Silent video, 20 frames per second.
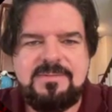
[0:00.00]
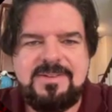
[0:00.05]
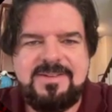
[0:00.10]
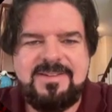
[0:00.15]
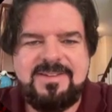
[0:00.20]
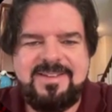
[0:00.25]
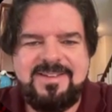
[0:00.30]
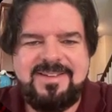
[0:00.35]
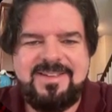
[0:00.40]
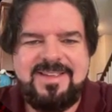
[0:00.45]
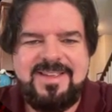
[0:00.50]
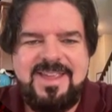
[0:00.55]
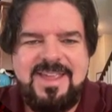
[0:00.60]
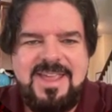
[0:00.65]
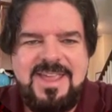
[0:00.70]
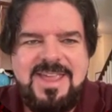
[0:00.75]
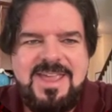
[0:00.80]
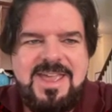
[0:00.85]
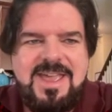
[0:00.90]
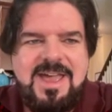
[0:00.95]
has
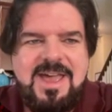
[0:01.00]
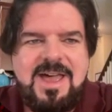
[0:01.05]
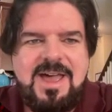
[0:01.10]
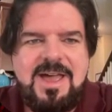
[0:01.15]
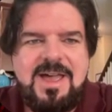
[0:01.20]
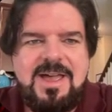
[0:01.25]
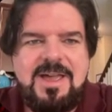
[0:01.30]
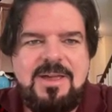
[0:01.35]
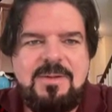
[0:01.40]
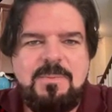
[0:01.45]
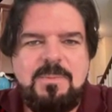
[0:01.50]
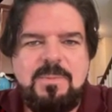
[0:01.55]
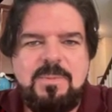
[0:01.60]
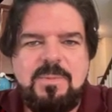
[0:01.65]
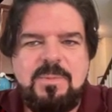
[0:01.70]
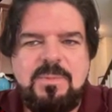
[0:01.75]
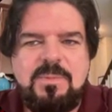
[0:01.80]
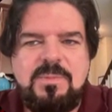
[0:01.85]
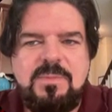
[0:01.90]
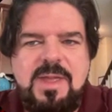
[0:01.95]

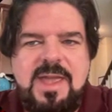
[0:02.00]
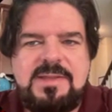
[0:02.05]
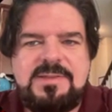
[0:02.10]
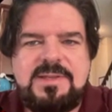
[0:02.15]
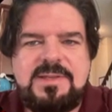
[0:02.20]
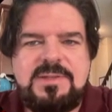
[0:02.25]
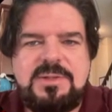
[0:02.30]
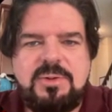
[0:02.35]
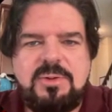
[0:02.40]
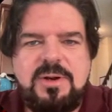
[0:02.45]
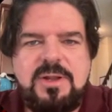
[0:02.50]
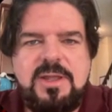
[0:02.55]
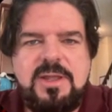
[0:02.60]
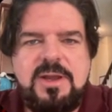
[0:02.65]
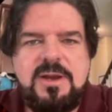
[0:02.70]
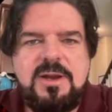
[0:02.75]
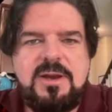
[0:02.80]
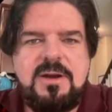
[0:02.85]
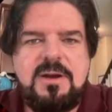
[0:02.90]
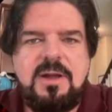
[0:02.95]
a story
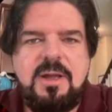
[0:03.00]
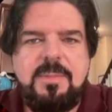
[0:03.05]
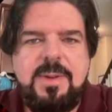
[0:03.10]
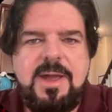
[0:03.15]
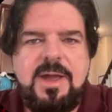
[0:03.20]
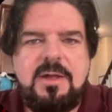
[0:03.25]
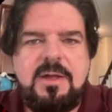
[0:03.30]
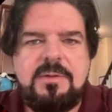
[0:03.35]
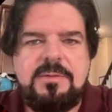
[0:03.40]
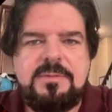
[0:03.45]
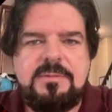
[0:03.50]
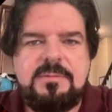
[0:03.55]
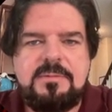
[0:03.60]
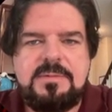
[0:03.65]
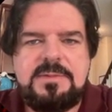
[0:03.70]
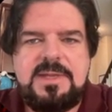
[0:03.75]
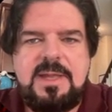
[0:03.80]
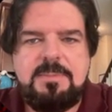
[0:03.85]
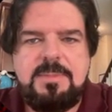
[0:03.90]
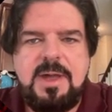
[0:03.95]
here about
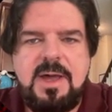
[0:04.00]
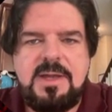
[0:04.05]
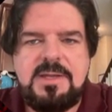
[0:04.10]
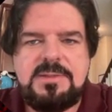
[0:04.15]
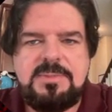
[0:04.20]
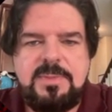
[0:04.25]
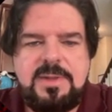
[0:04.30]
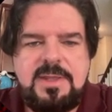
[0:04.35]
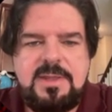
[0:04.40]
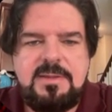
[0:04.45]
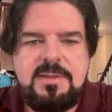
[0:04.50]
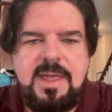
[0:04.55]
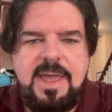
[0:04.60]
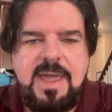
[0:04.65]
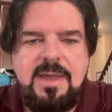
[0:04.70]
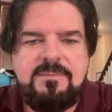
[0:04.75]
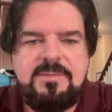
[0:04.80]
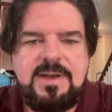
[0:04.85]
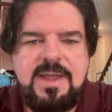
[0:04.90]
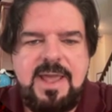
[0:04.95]
Sam Cosmi
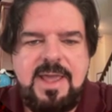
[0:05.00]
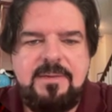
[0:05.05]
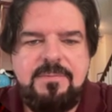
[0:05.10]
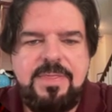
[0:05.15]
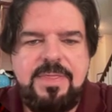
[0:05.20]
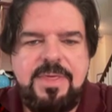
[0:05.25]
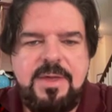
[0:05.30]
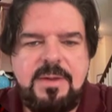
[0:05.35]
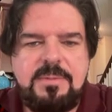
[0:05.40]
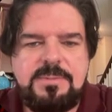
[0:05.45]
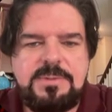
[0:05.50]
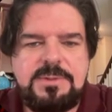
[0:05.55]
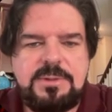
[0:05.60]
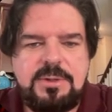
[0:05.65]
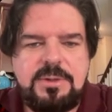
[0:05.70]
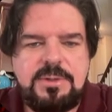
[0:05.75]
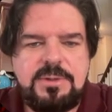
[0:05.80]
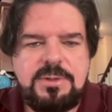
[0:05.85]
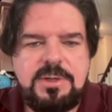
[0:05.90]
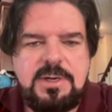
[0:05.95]
having to have thumb
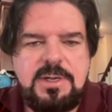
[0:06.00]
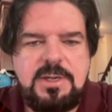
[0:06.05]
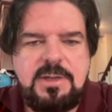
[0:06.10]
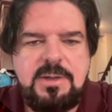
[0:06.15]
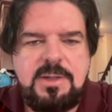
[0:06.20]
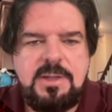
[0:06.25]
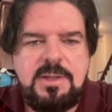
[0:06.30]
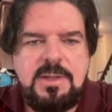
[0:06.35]
surgery.